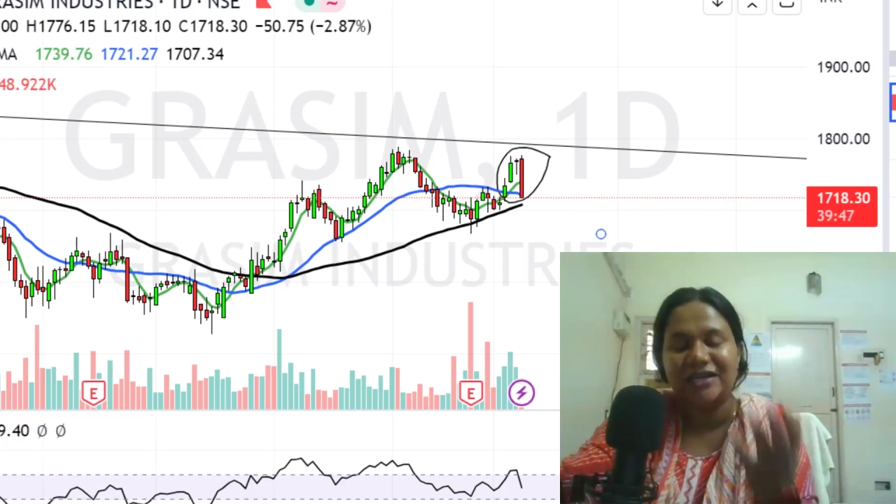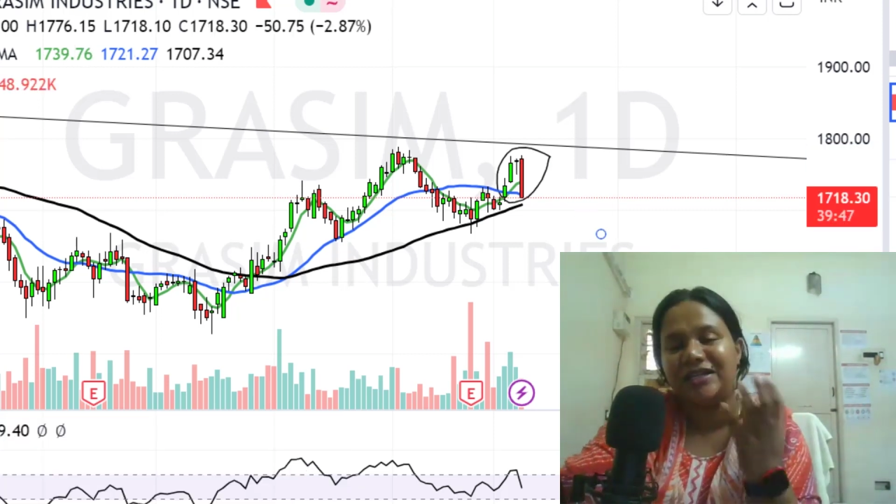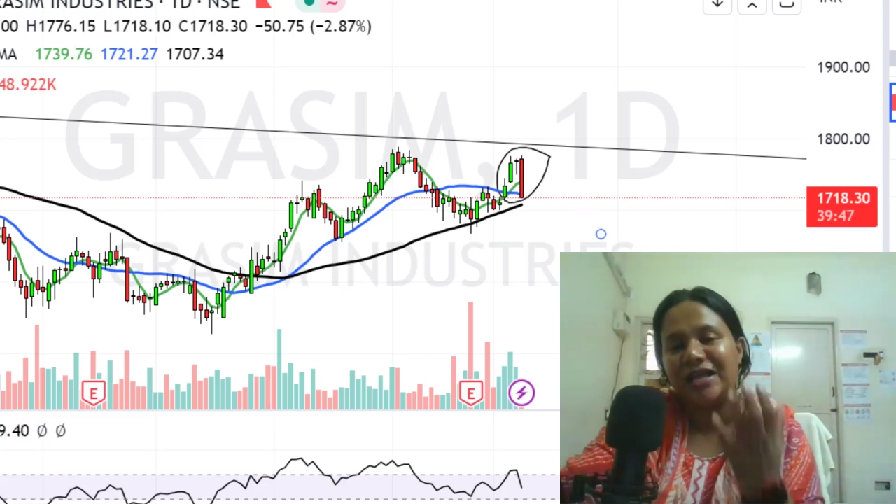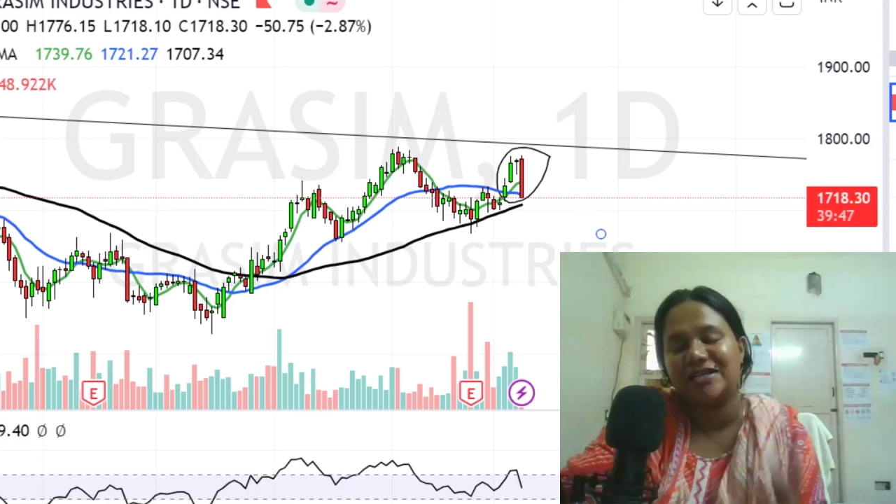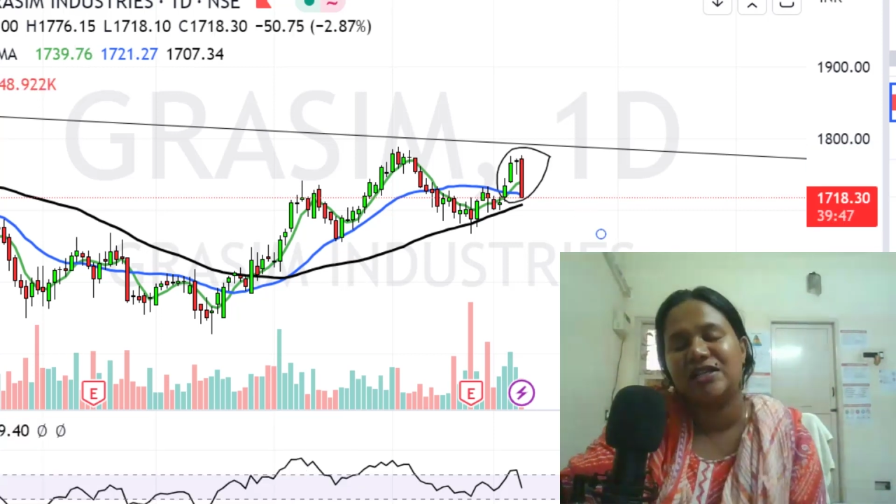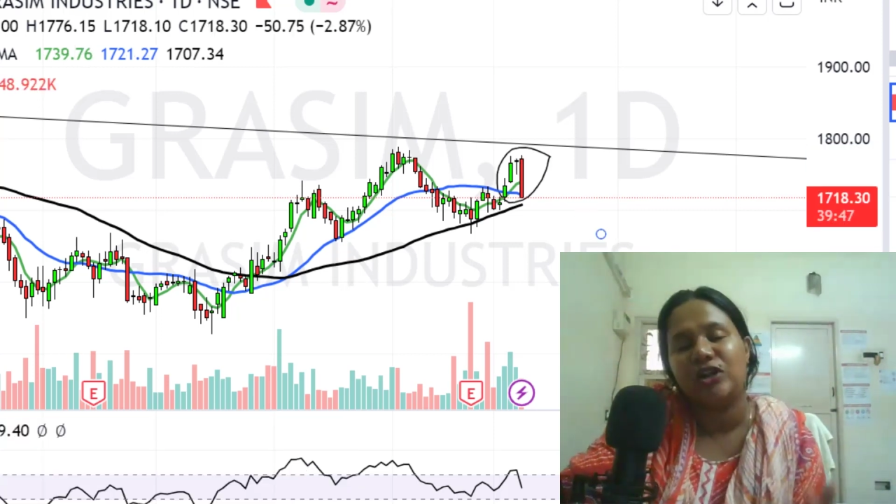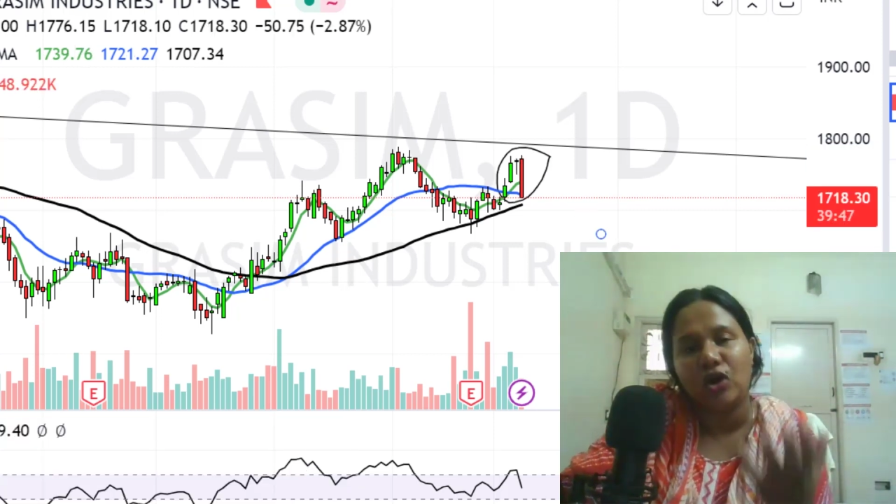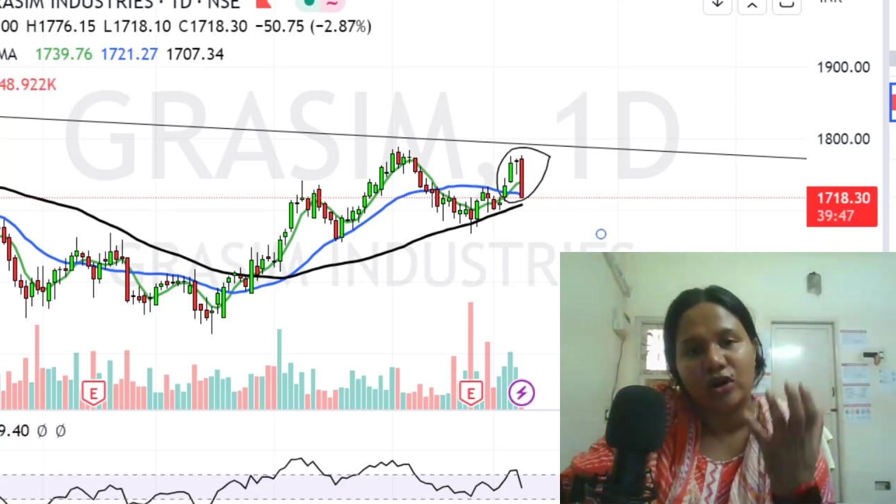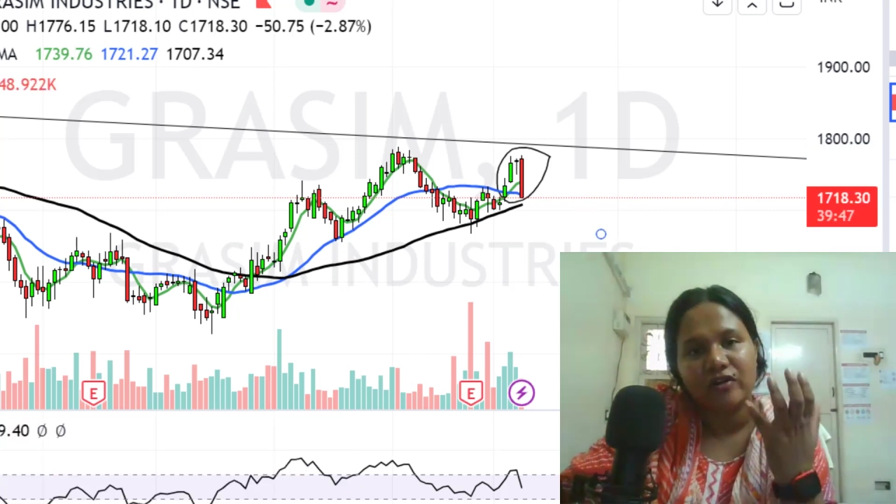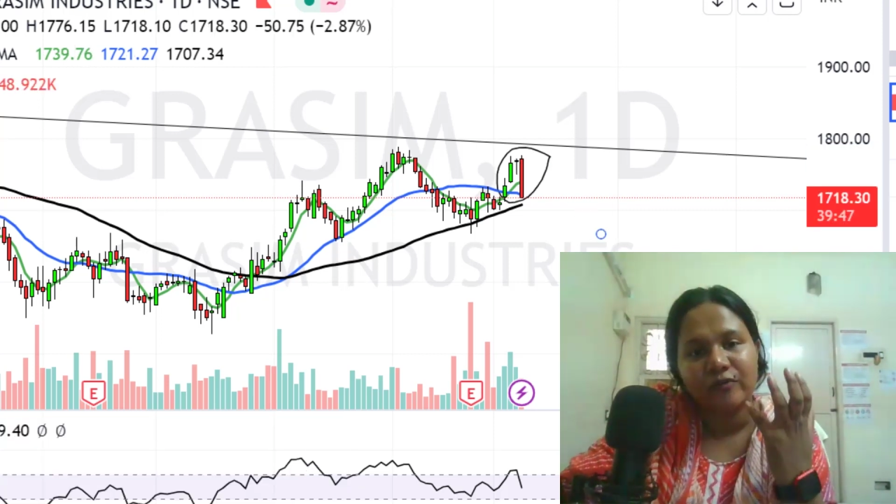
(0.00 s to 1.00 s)
there is a
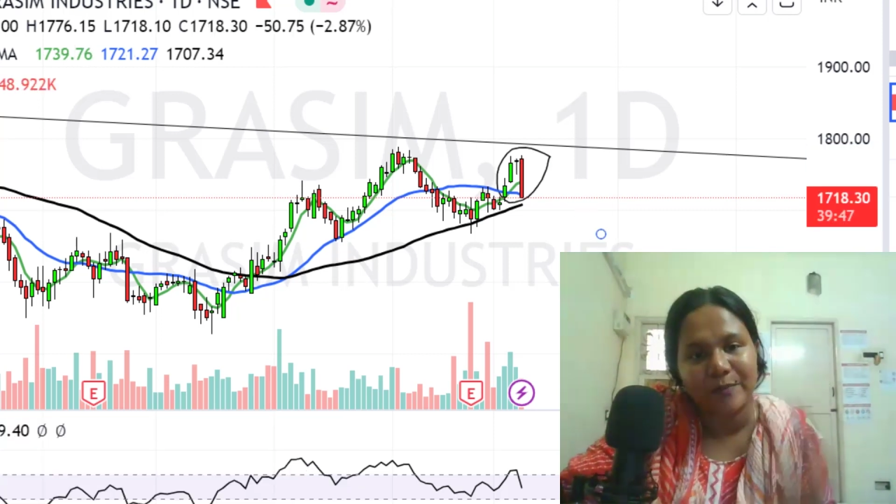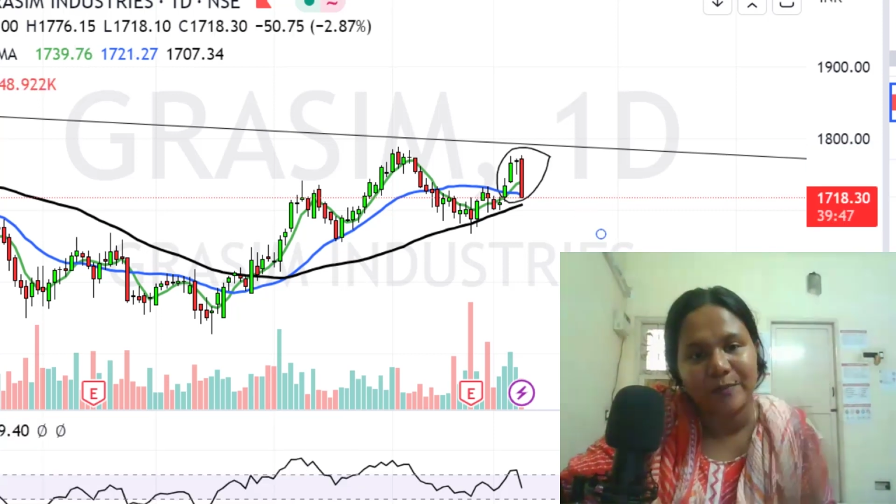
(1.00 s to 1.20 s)
lot of